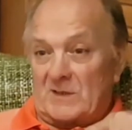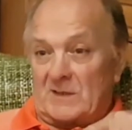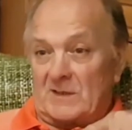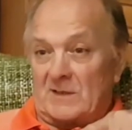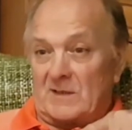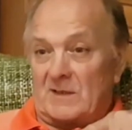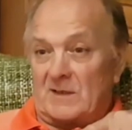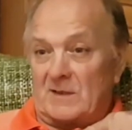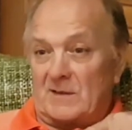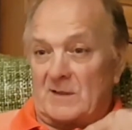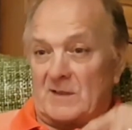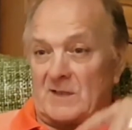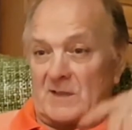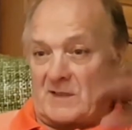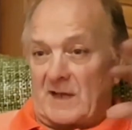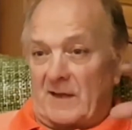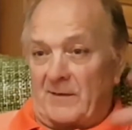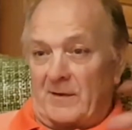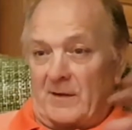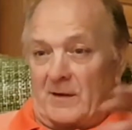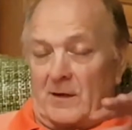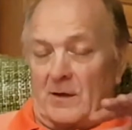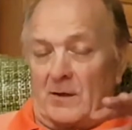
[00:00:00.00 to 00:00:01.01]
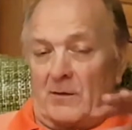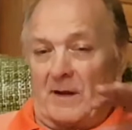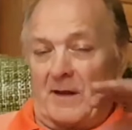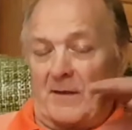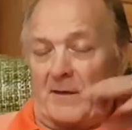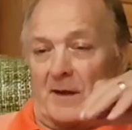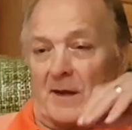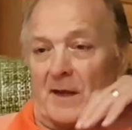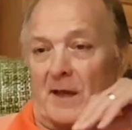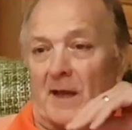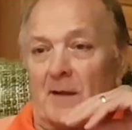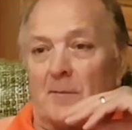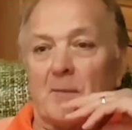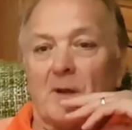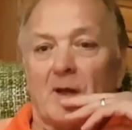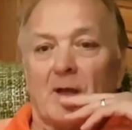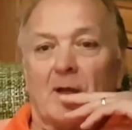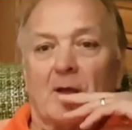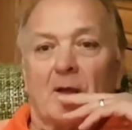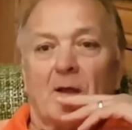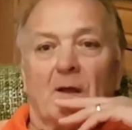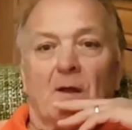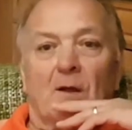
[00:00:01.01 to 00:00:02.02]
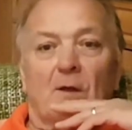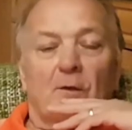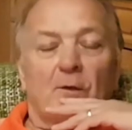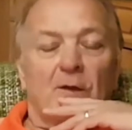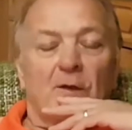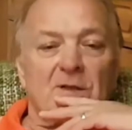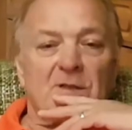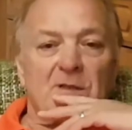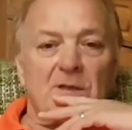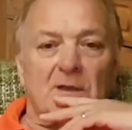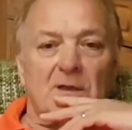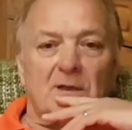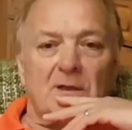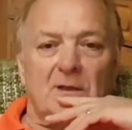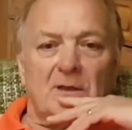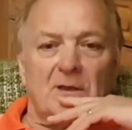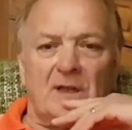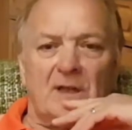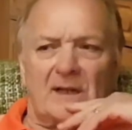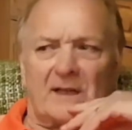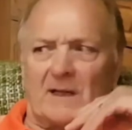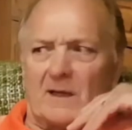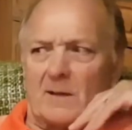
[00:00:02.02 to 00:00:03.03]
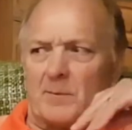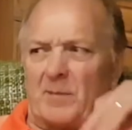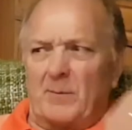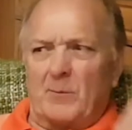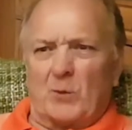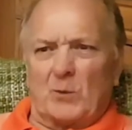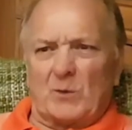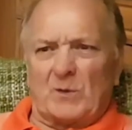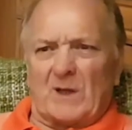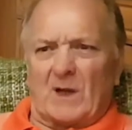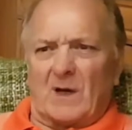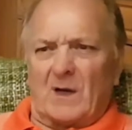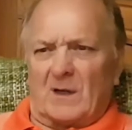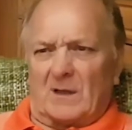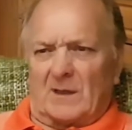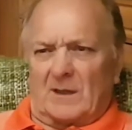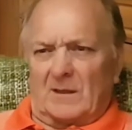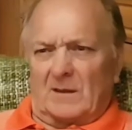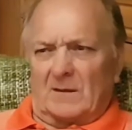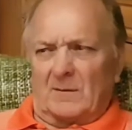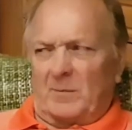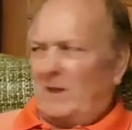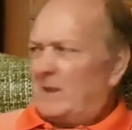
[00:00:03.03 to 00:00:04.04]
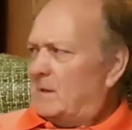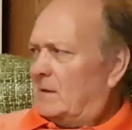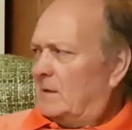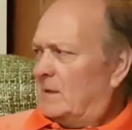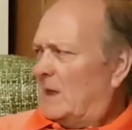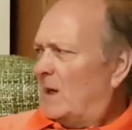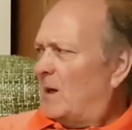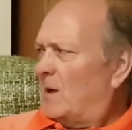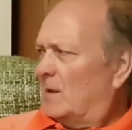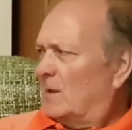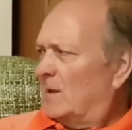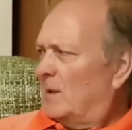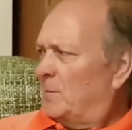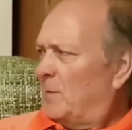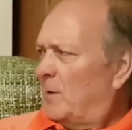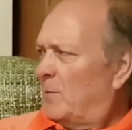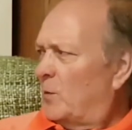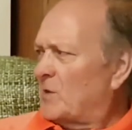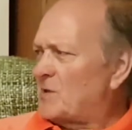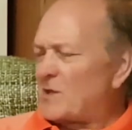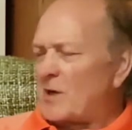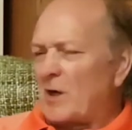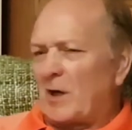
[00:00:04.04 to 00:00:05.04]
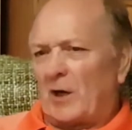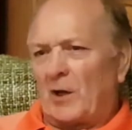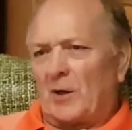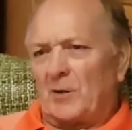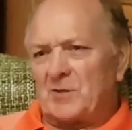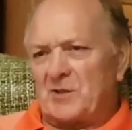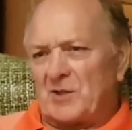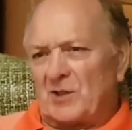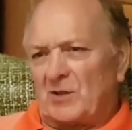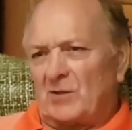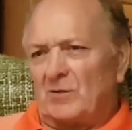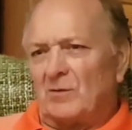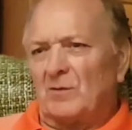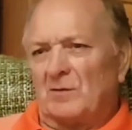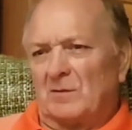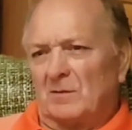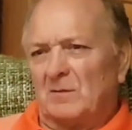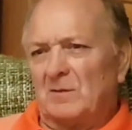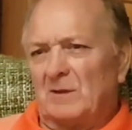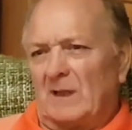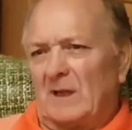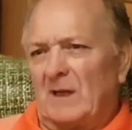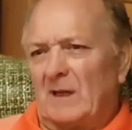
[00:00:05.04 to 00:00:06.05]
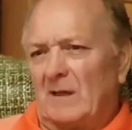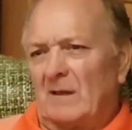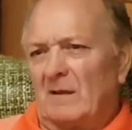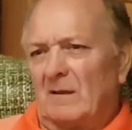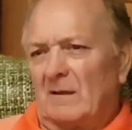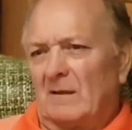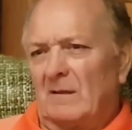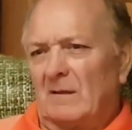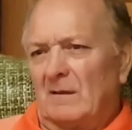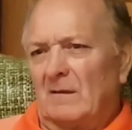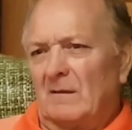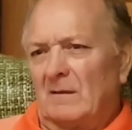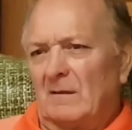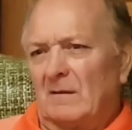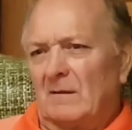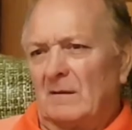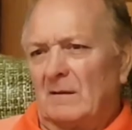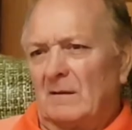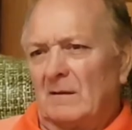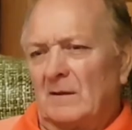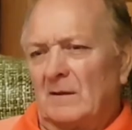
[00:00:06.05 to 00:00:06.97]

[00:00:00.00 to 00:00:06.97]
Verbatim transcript: this, yes. is, this is under her other name, that uh, they get a bit more dark, mm. a bit darker, a yeah. bit more psychological. Yeah. Mm. yeah. Mm.